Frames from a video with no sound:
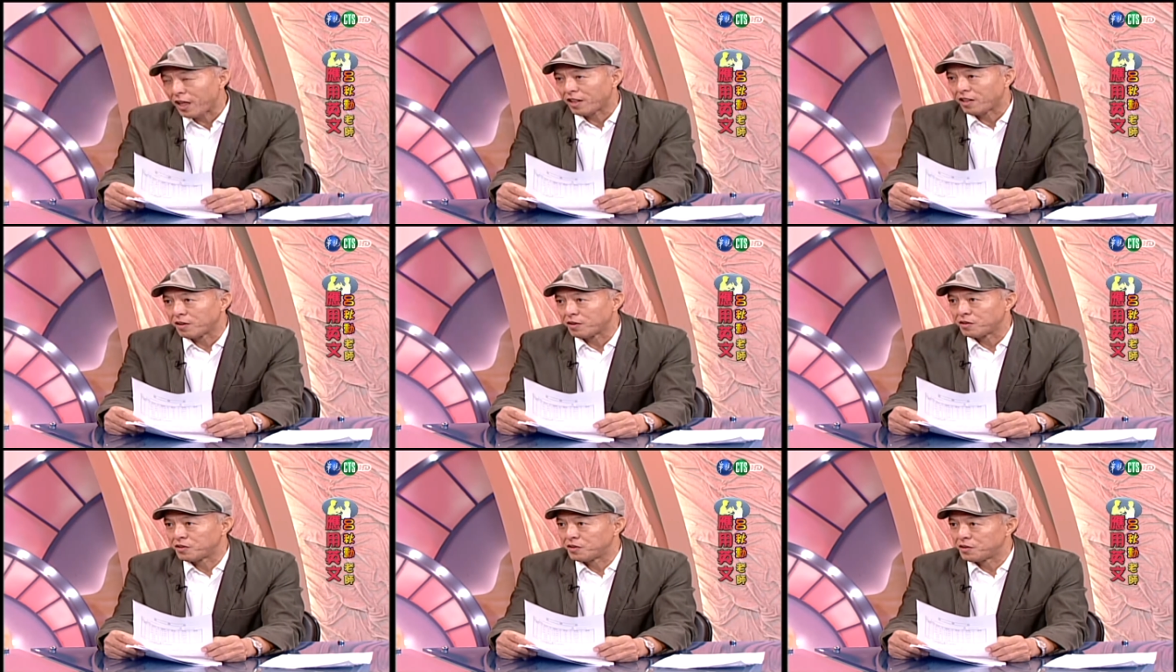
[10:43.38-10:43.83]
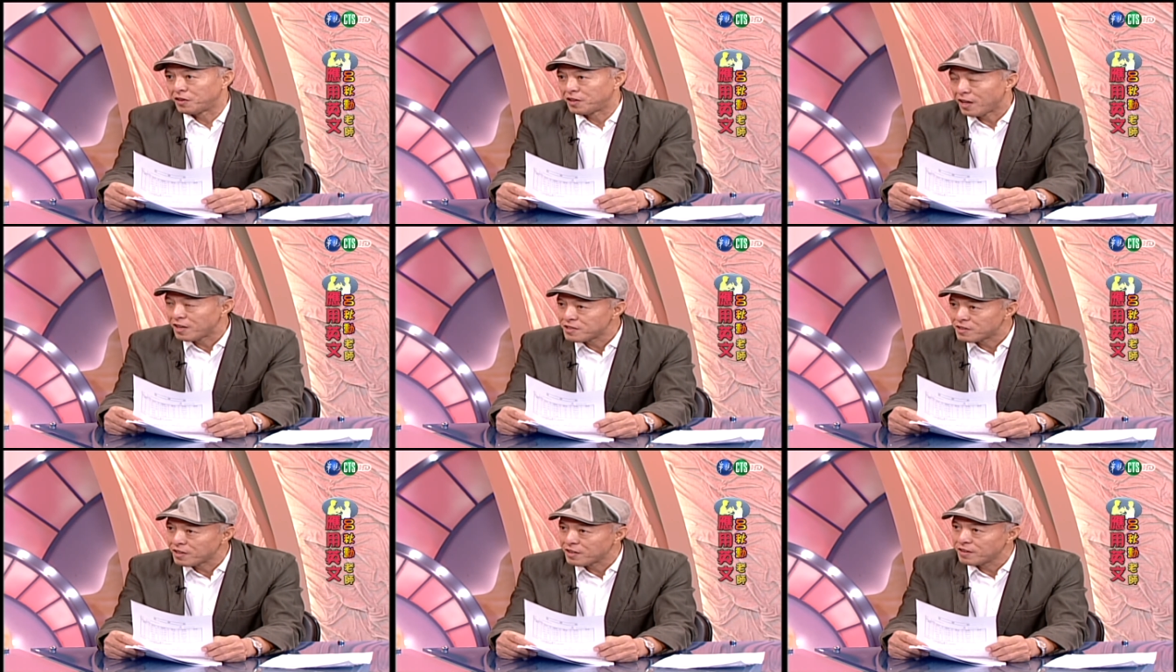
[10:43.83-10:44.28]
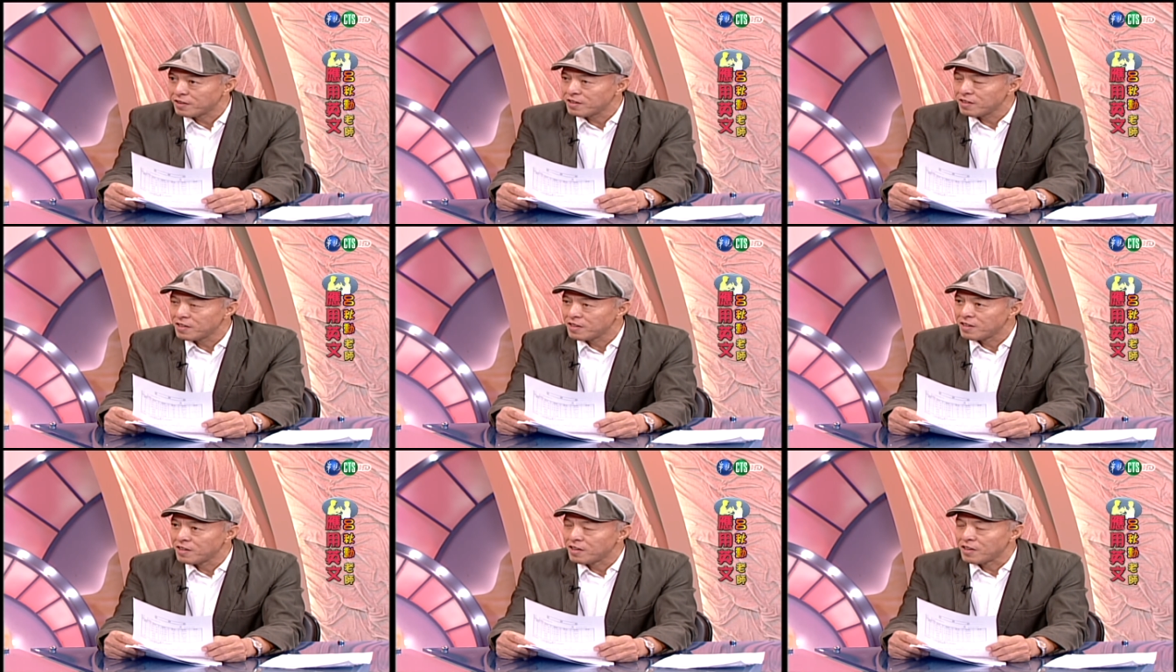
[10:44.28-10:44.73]
at the dancing,
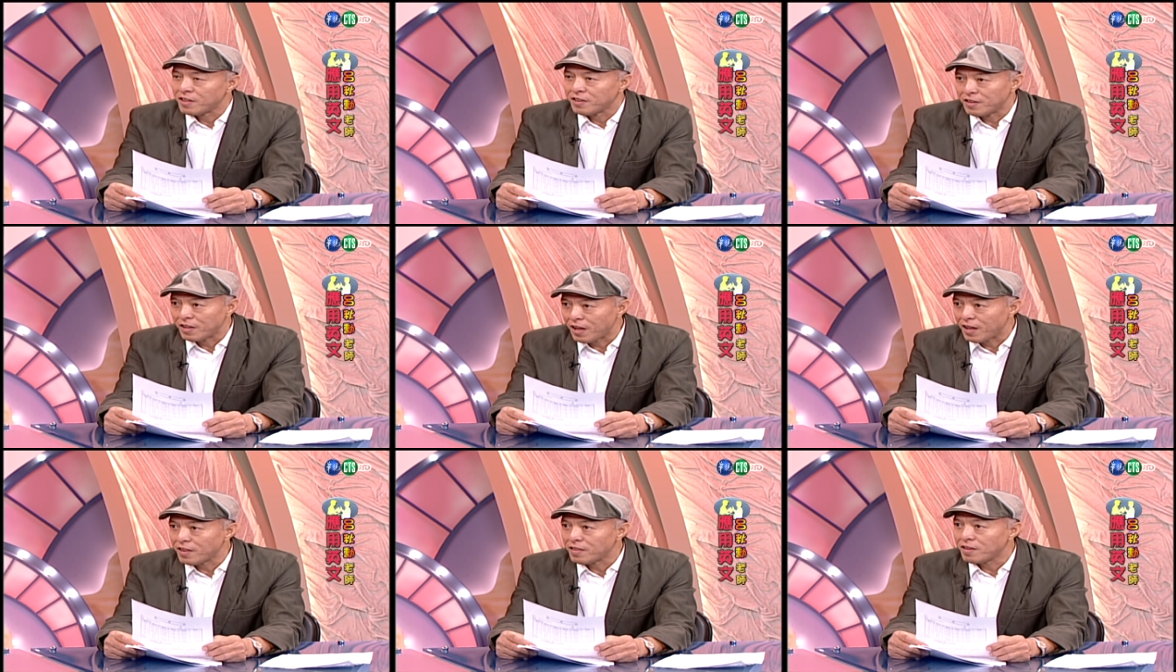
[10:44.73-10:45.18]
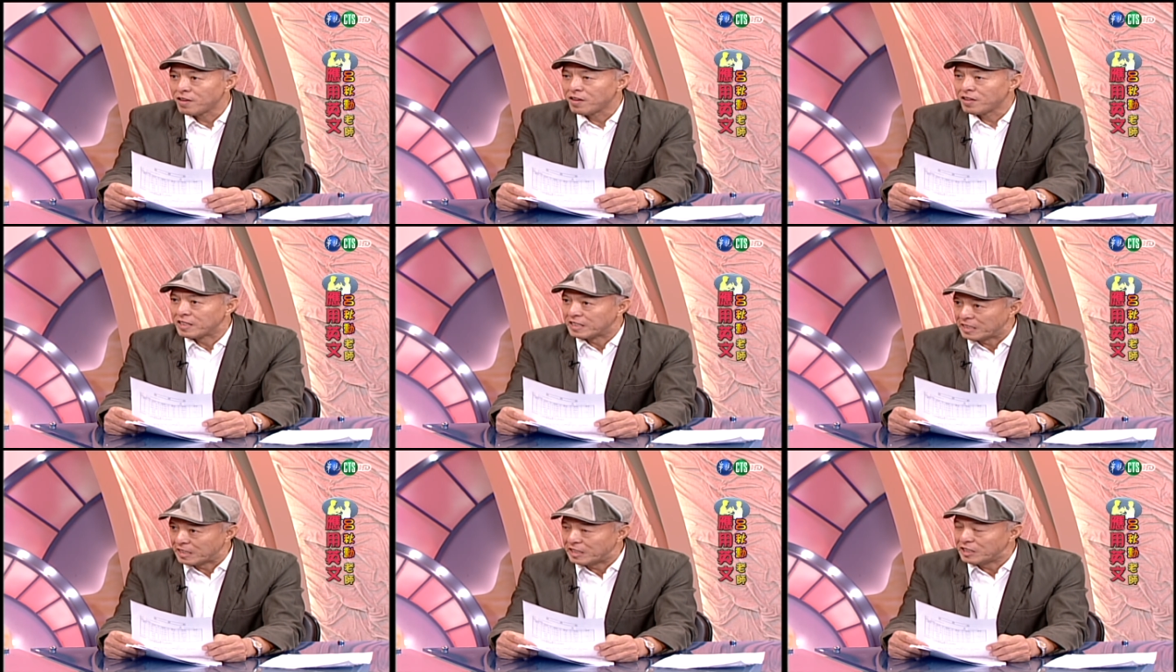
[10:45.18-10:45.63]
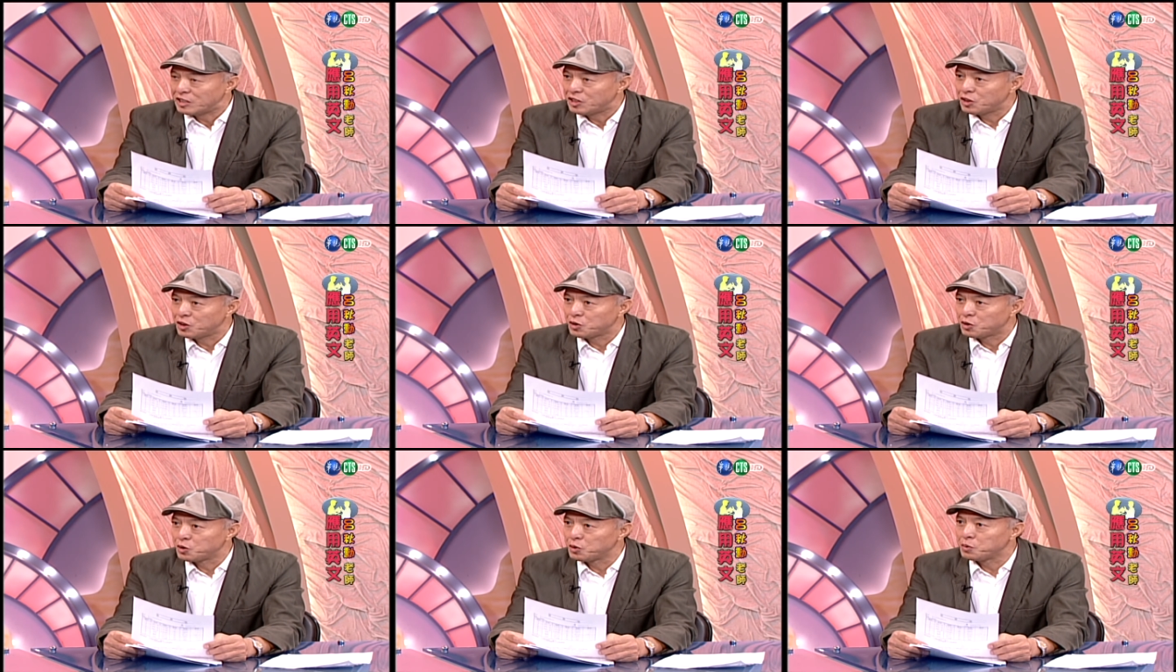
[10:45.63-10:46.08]
then it's
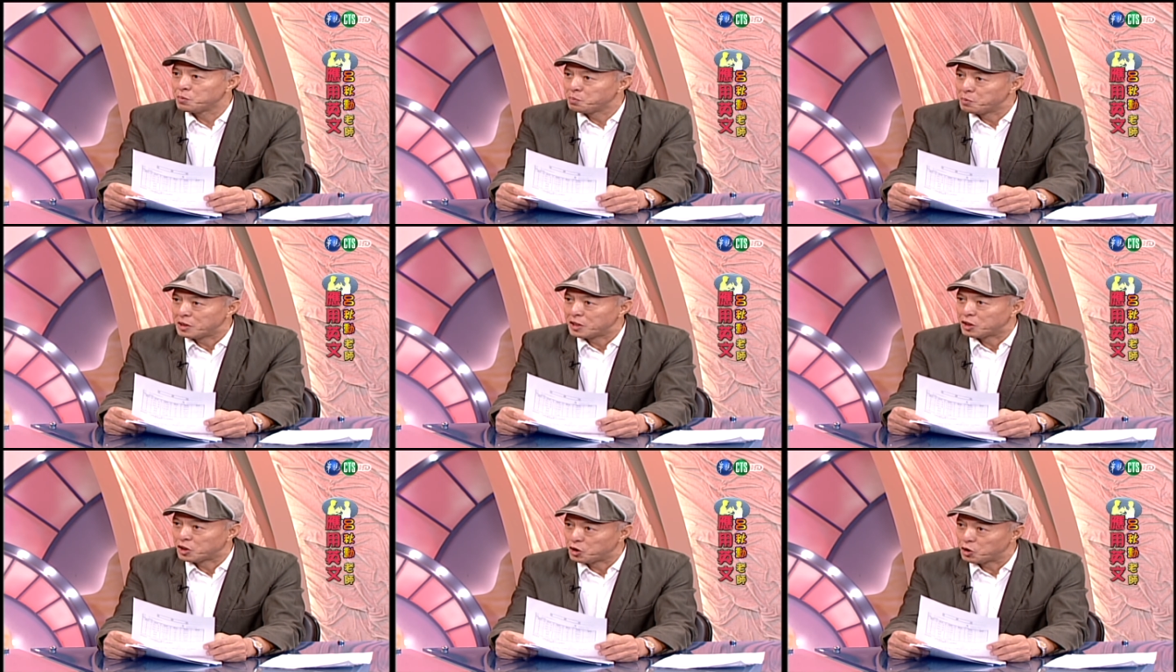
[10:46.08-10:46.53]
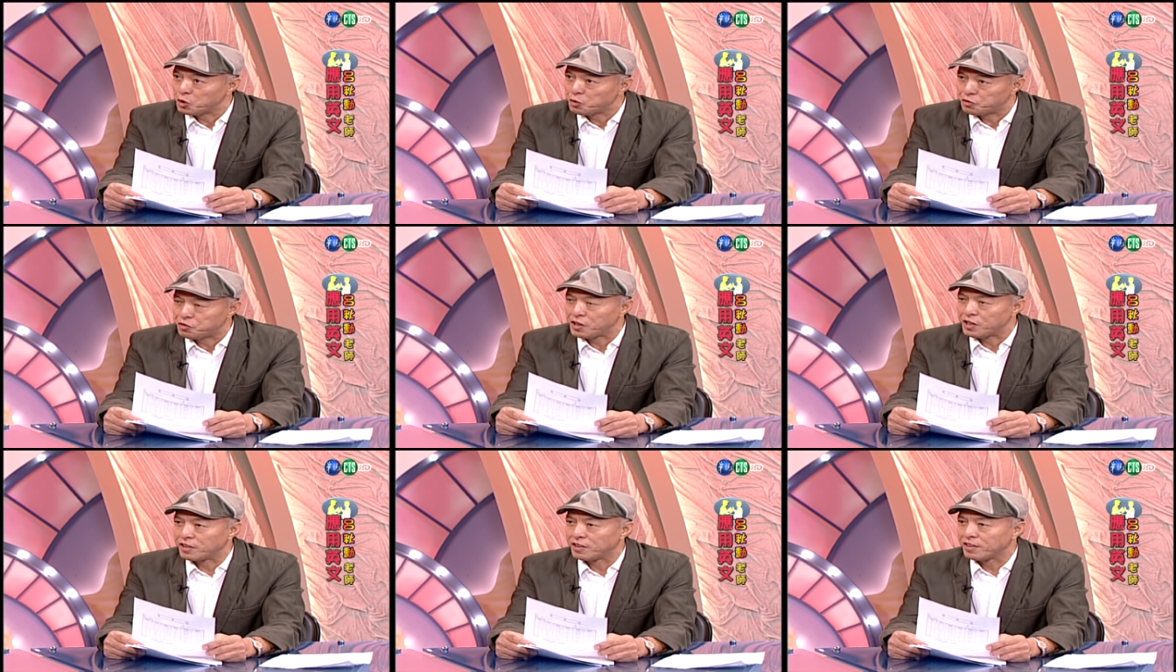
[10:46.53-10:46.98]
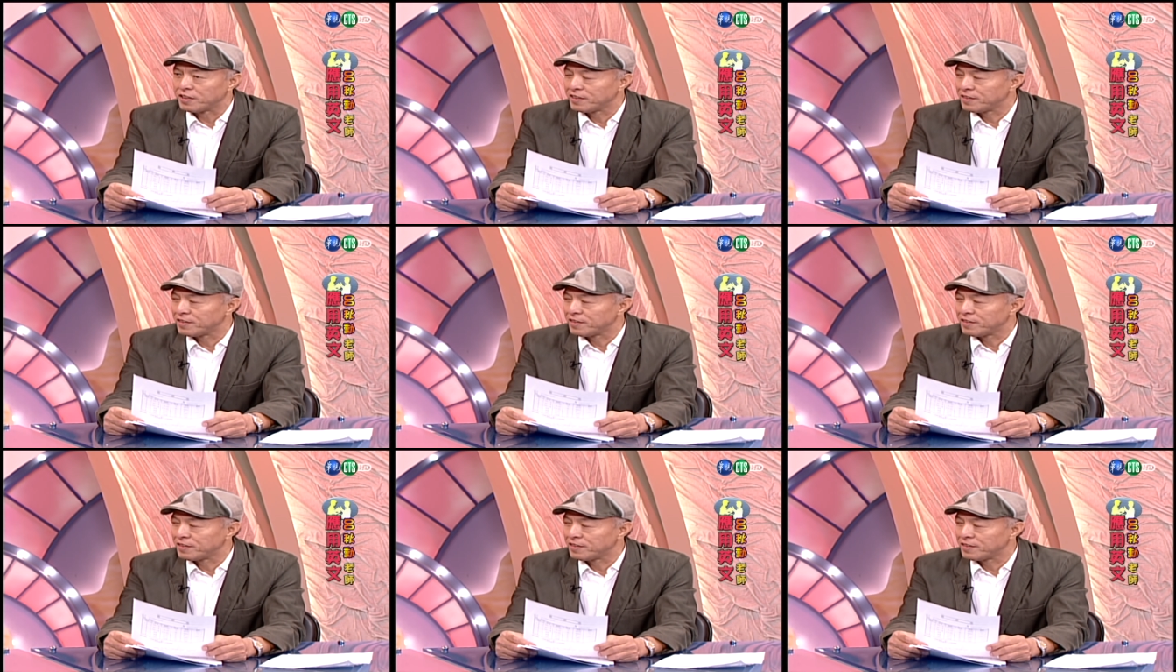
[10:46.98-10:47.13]
easy to meet a girlfriend.